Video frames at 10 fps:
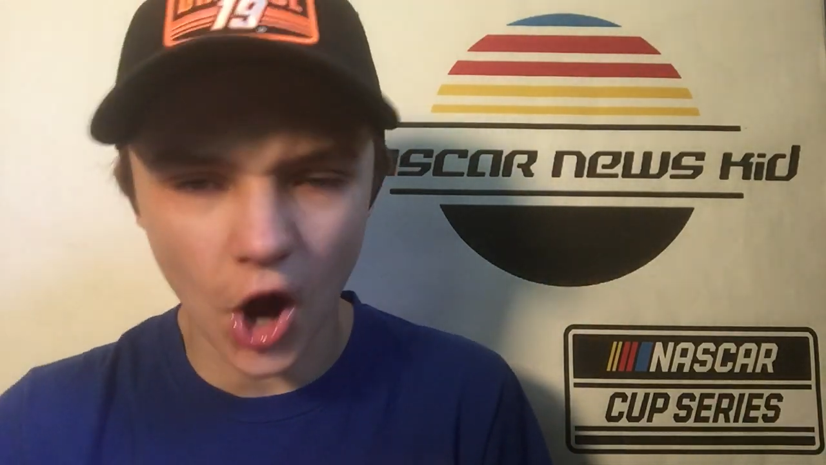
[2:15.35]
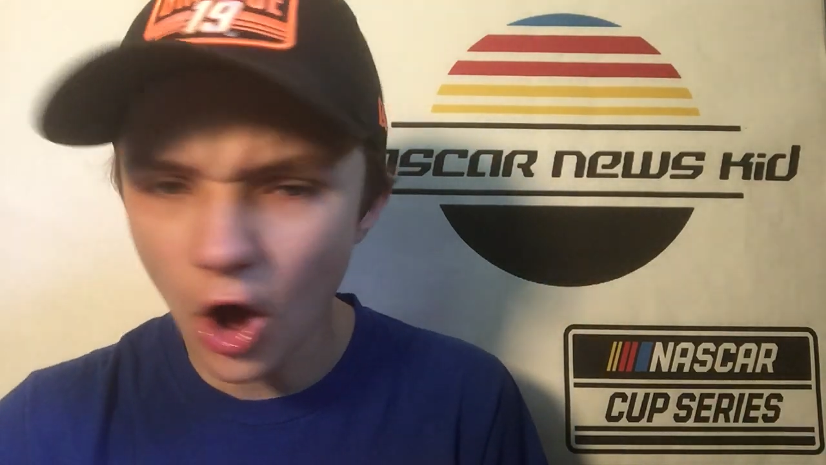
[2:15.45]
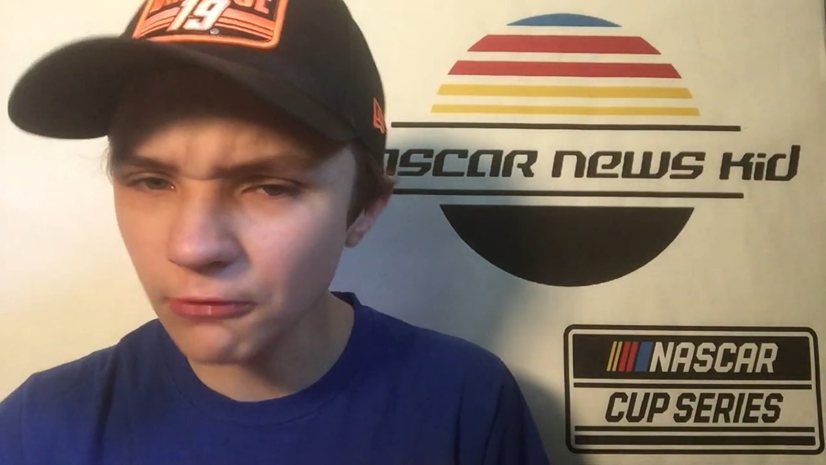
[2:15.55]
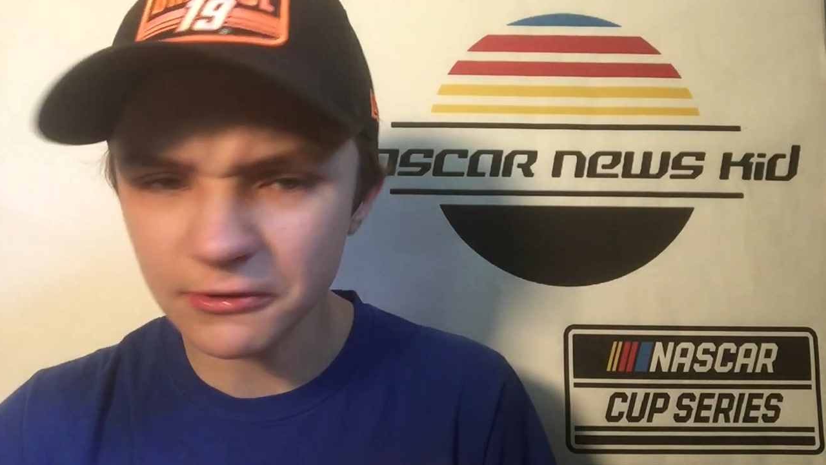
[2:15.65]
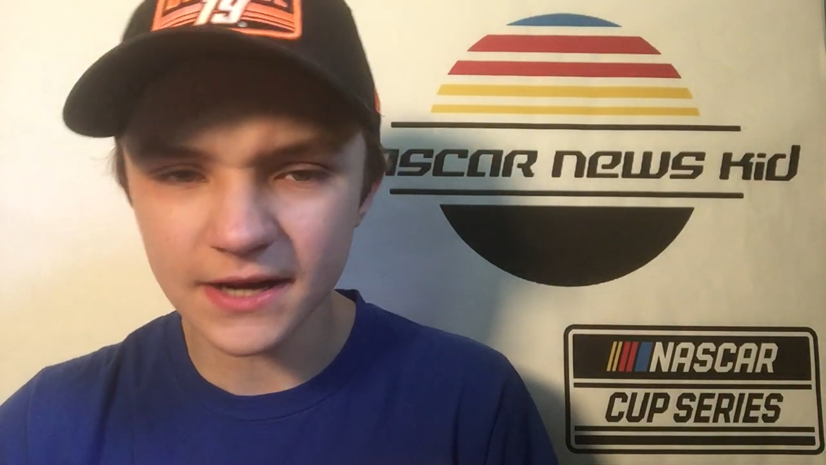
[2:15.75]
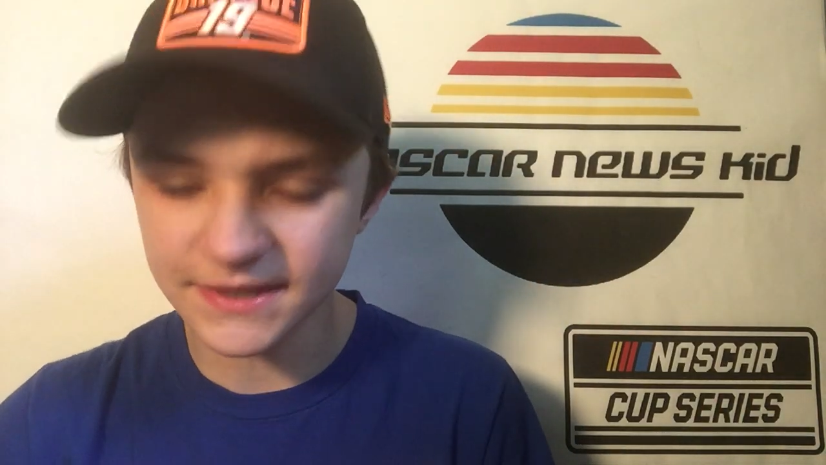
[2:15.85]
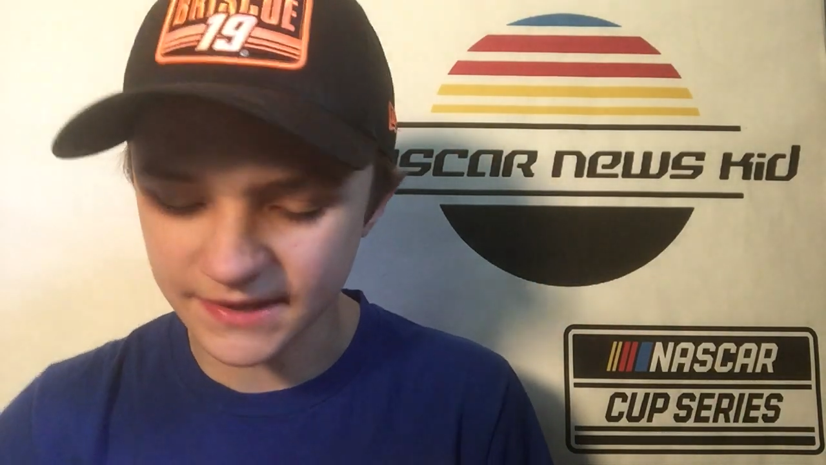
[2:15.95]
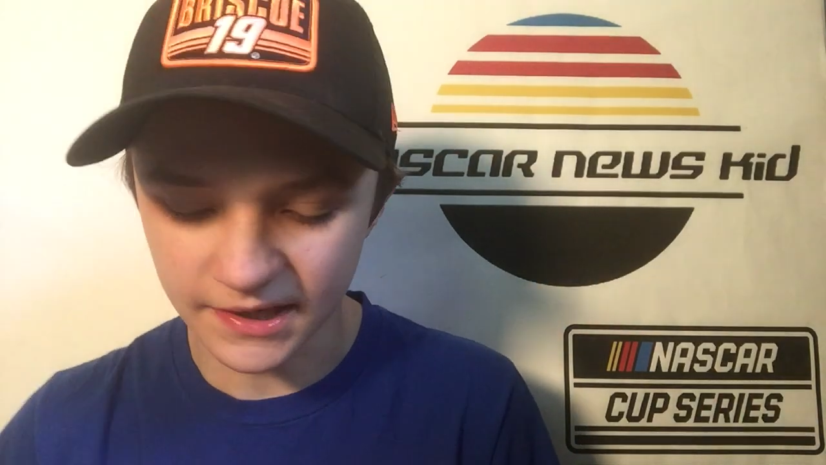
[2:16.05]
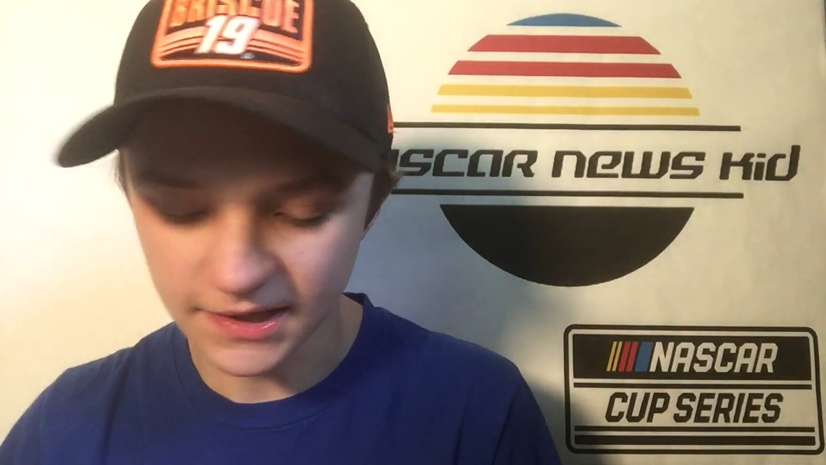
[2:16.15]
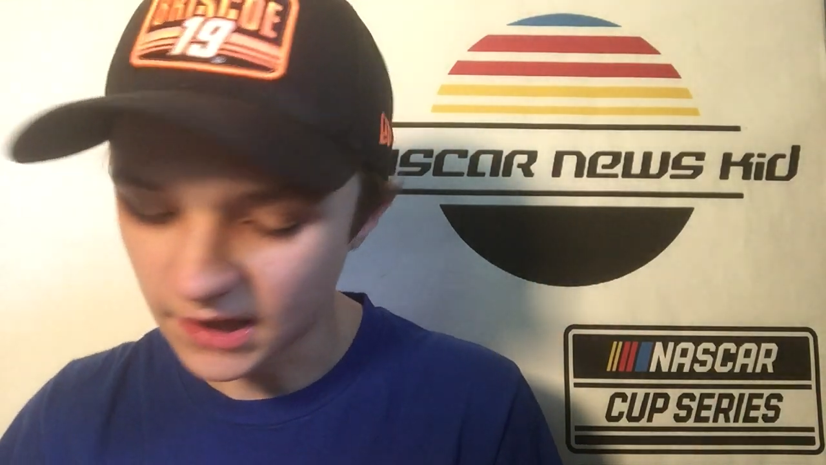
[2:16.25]
all
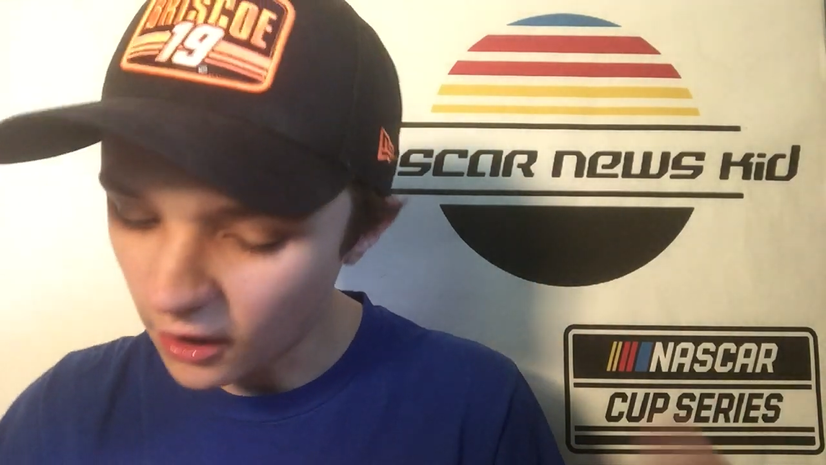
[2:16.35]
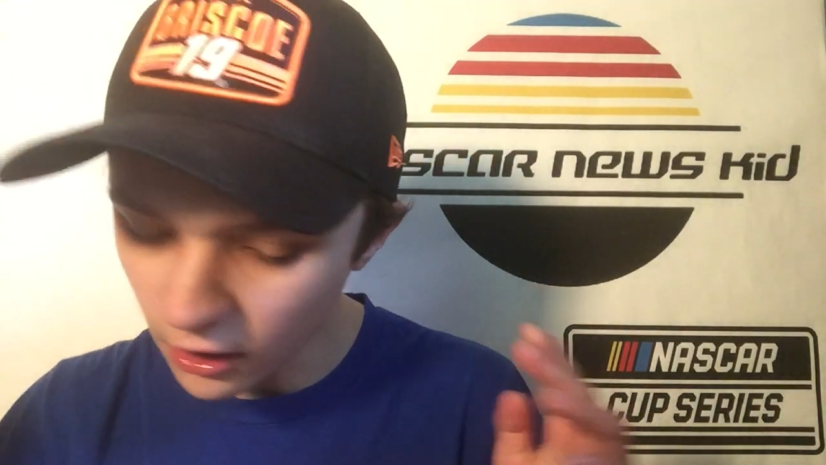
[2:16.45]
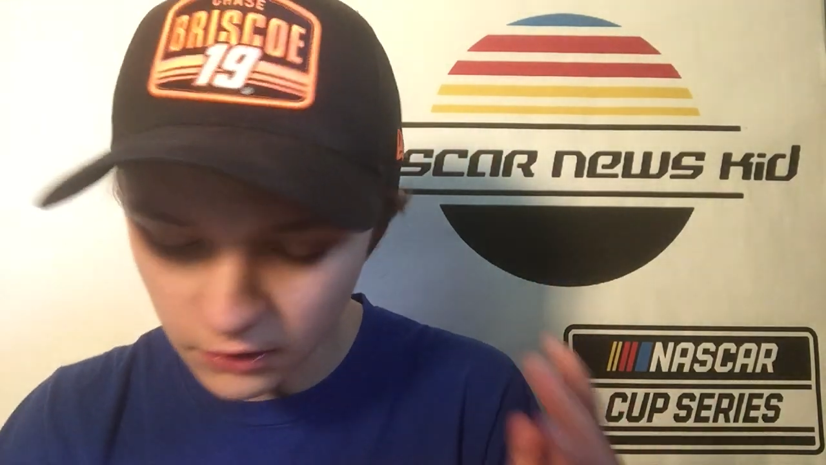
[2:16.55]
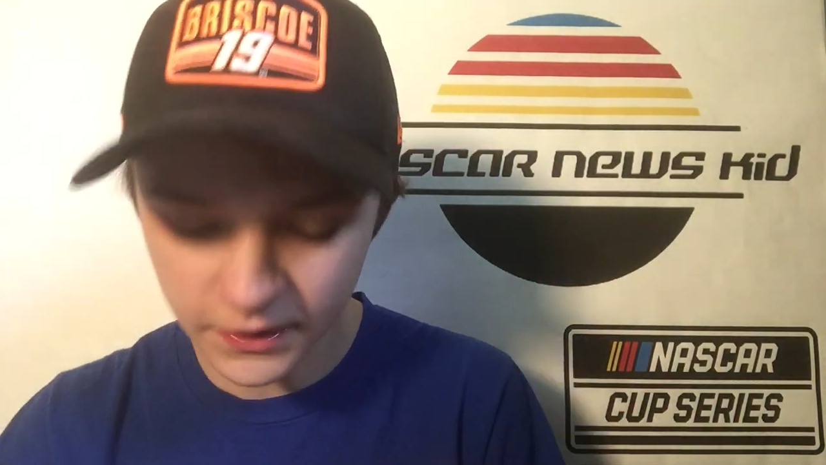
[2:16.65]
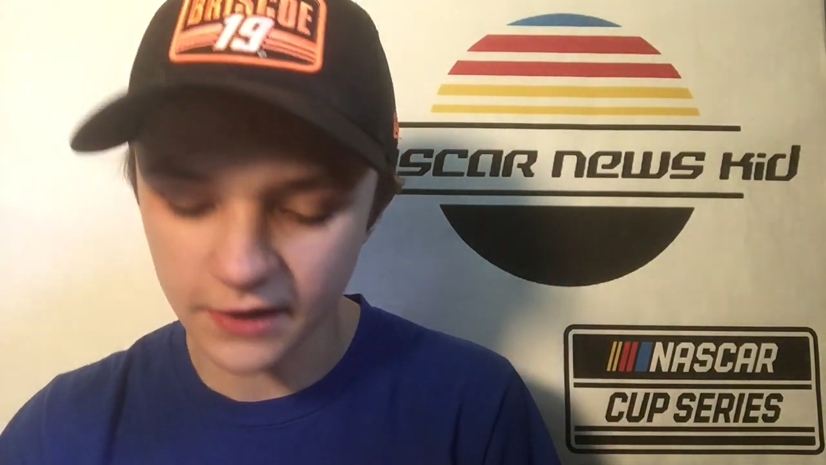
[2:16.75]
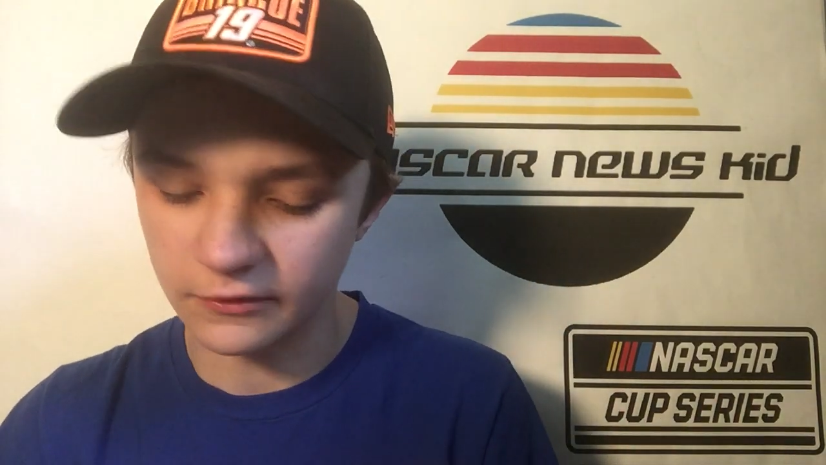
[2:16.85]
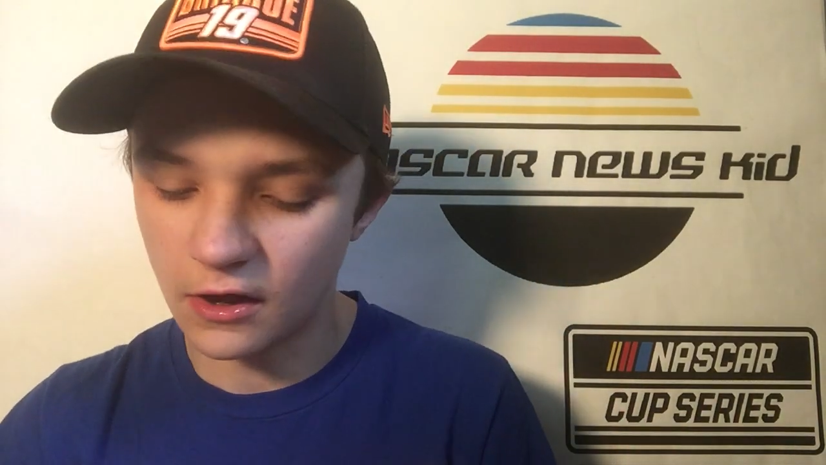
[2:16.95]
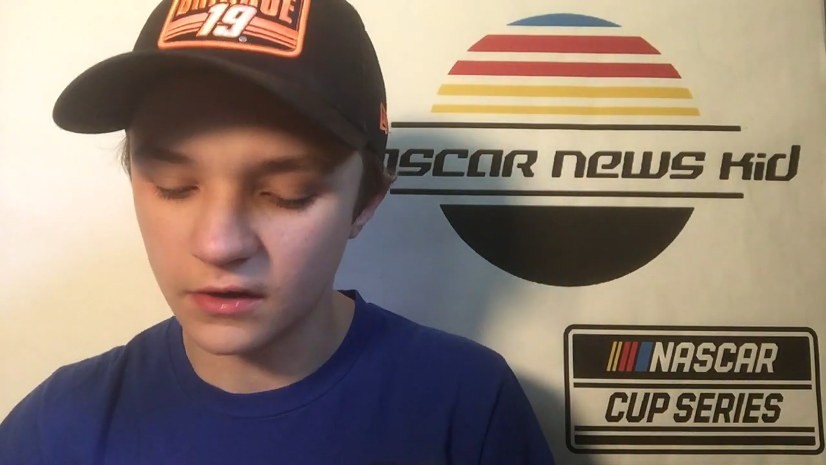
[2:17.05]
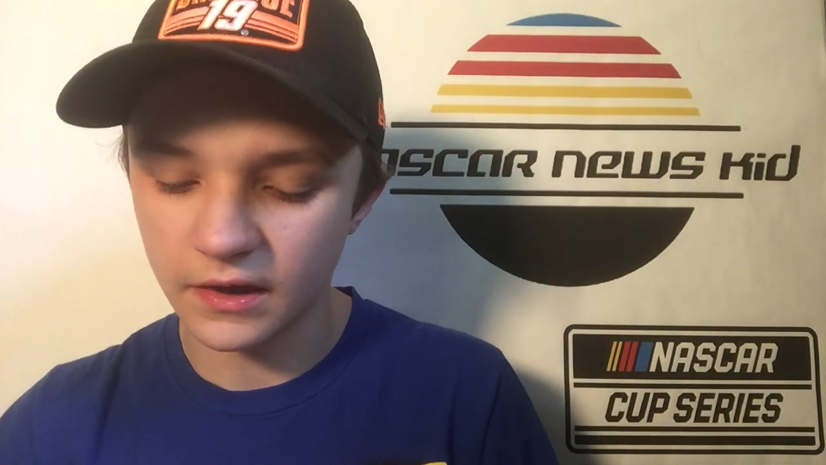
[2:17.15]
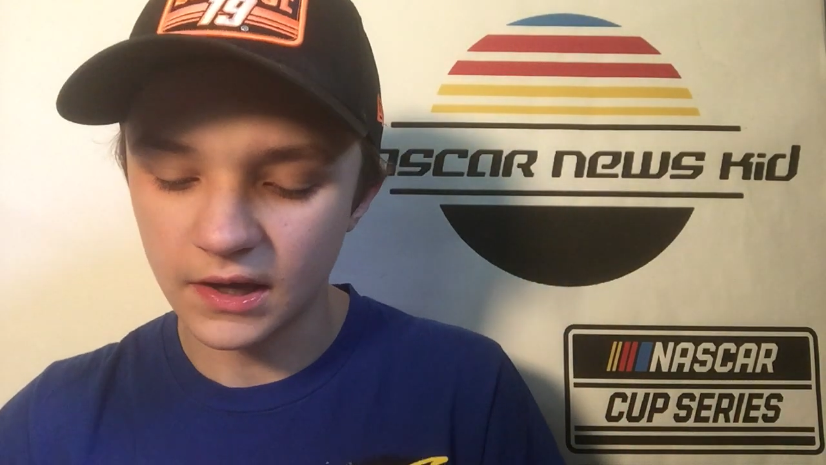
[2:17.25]
raced all night
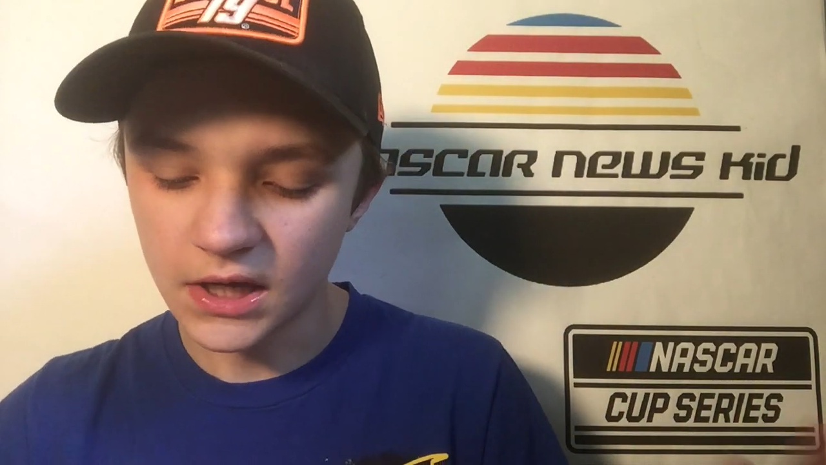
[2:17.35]
long.